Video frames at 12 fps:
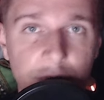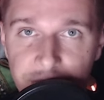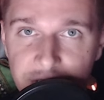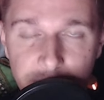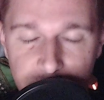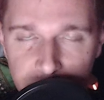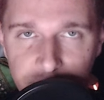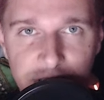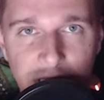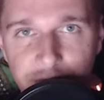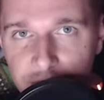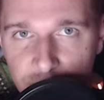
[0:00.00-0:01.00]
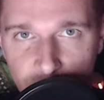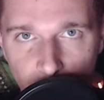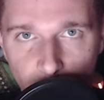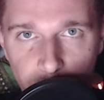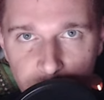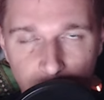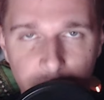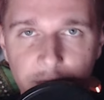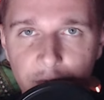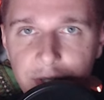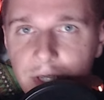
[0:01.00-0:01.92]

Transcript: redeem himself in some type of way.